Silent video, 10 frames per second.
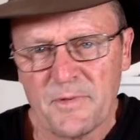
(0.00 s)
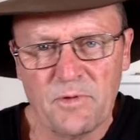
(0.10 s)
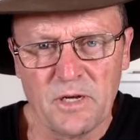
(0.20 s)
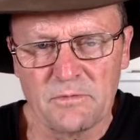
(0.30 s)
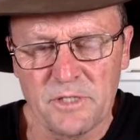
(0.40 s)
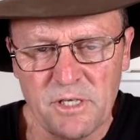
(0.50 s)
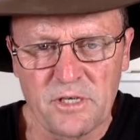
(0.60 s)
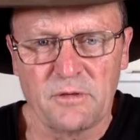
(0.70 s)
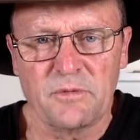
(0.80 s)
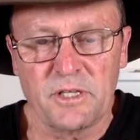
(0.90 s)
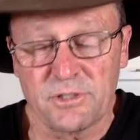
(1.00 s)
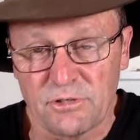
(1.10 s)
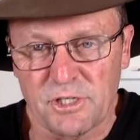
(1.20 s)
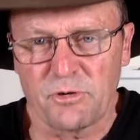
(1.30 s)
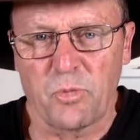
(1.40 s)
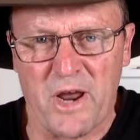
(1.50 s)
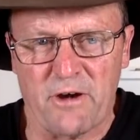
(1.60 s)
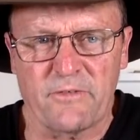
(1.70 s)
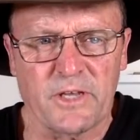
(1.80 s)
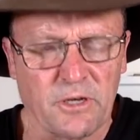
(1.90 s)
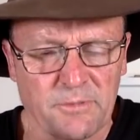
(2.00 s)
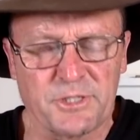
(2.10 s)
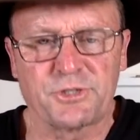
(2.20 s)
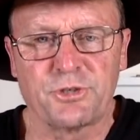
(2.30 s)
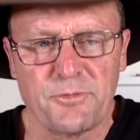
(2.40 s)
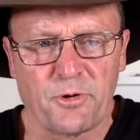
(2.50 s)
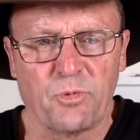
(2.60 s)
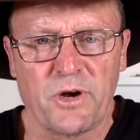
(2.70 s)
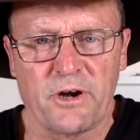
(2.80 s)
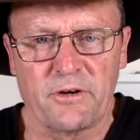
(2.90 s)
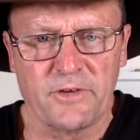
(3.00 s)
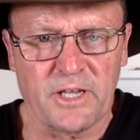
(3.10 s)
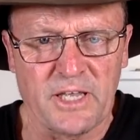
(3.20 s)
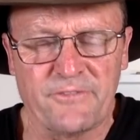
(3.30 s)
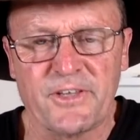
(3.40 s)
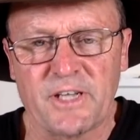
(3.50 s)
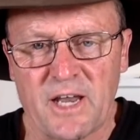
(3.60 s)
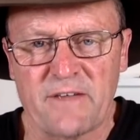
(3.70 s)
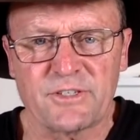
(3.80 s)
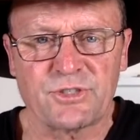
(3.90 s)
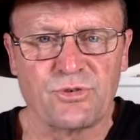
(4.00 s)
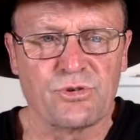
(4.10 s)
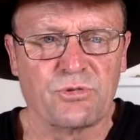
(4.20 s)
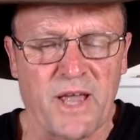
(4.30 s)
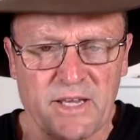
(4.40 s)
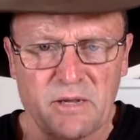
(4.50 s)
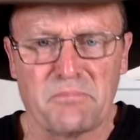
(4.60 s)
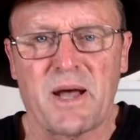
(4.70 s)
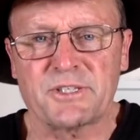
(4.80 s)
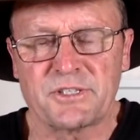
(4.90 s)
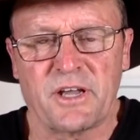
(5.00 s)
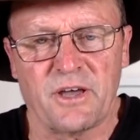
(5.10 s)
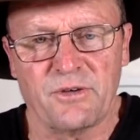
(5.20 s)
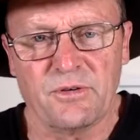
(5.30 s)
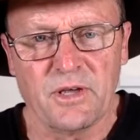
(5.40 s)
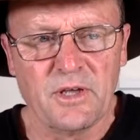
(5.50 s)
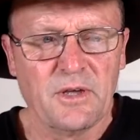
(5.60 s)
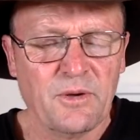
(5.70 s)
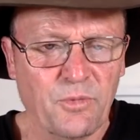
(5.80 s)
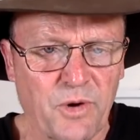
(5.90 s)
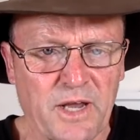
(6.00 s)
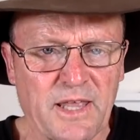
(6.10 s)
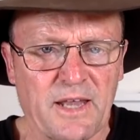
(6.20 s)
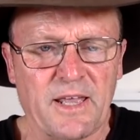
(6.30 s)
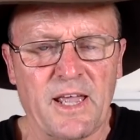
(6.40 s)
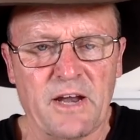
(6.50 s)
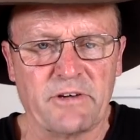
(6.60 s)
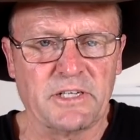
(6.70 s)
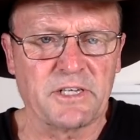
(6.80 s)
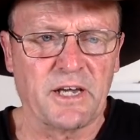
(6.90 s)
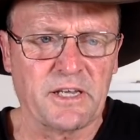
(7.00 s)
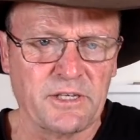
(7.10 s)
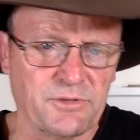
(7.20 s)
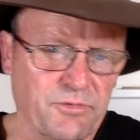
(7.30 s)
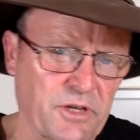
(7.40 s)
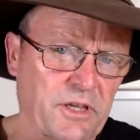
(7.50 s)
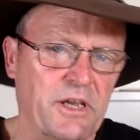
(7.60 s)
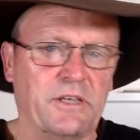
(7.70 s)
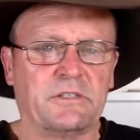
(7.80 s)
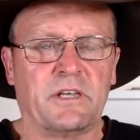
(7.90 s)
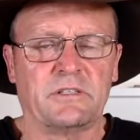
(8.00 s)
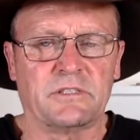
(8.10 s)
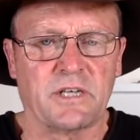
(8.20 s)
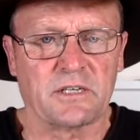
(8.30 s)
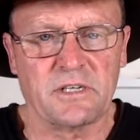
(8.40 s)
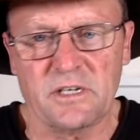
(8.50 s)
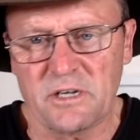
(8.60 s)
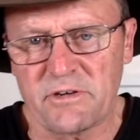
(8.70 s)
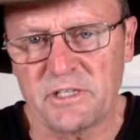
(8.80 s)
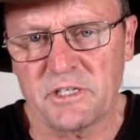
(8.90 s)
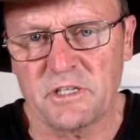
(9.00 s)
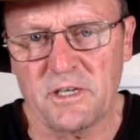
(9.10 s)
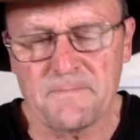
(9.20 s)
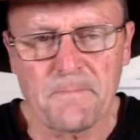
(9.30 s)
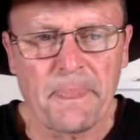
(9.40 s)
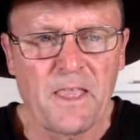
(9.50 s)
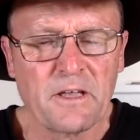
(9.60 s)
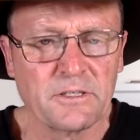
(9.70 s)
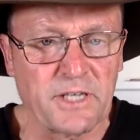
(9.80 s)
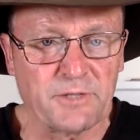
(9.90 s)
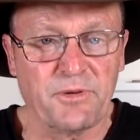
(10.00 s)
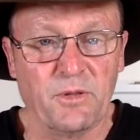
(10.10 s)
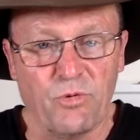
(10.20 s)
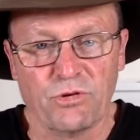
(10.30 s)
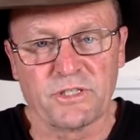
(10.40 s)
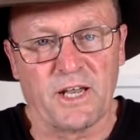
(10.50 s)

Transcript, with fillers: Well, you can, as long as you're aware of it, you've got to be super aware of it if you don't have a snorkel. And you must know where that air intake is, where the air is getting sucked into your engine there, because that's where the water's